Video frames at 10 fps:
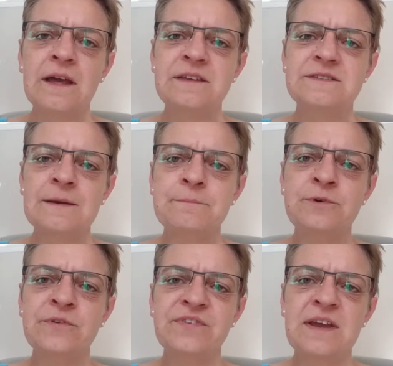A
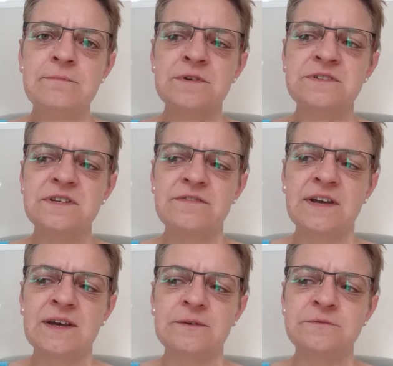sample statement of
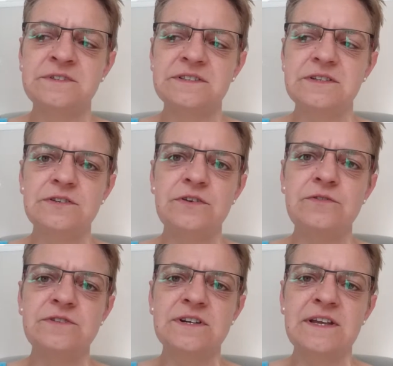account
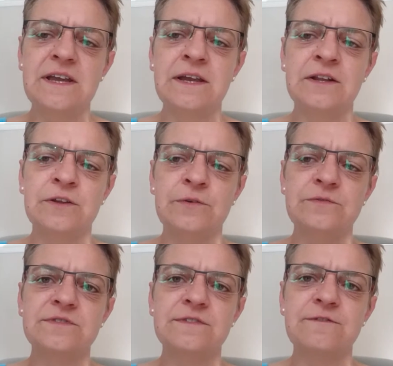usually
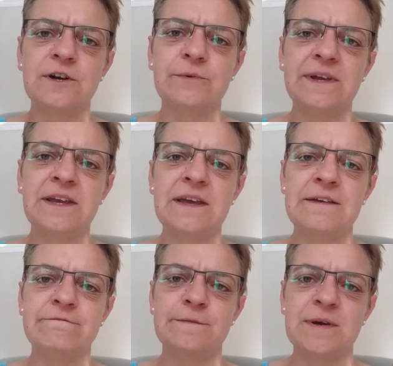includes the following
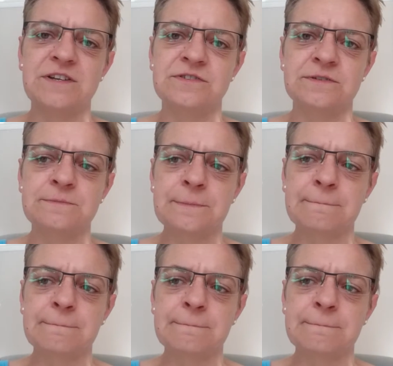information: